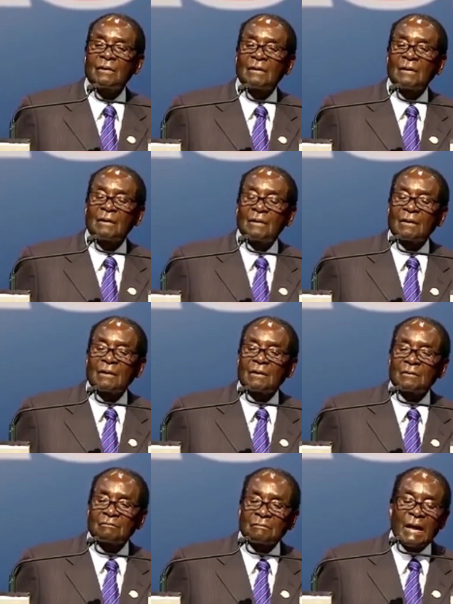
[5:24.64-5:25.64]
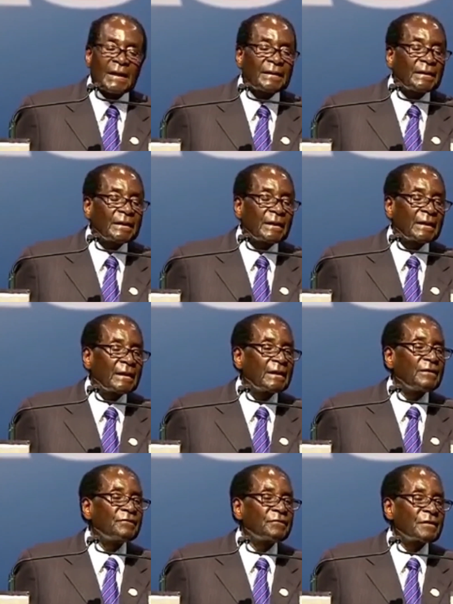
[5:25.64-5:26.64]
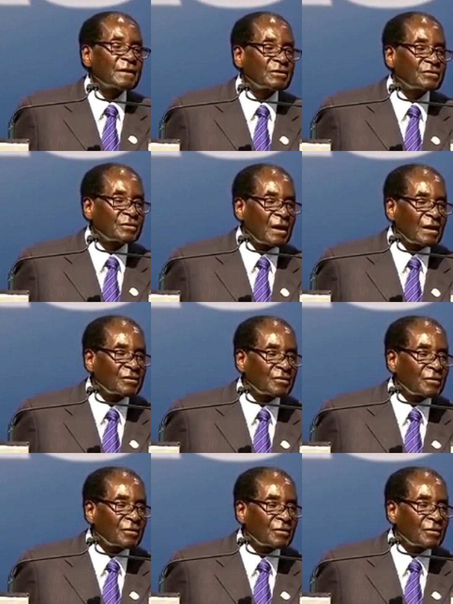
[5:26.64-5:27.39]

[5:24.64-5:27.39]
the fledgling republic had bigger fish to fry.